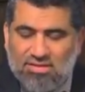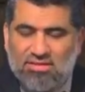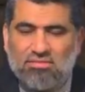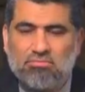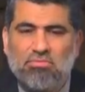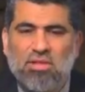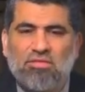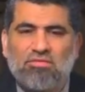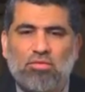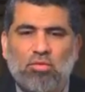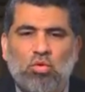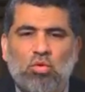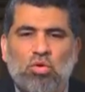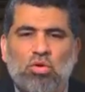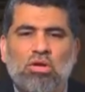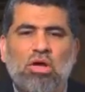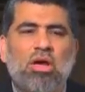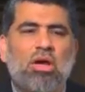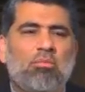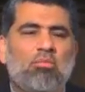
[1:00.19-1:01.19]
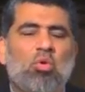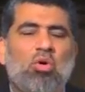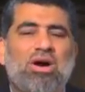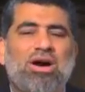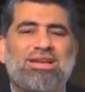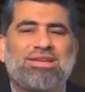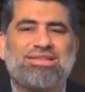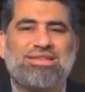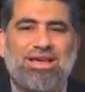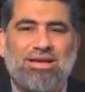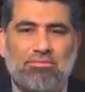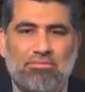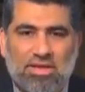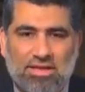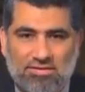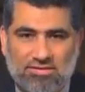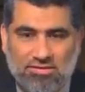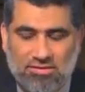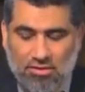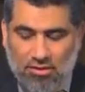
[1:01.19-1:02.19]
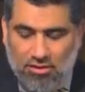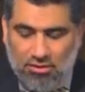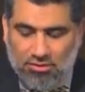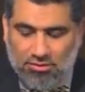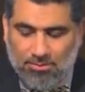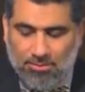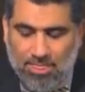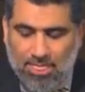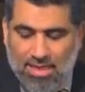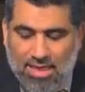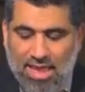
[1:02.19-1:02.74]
This maf'ul muqaddam, it's called.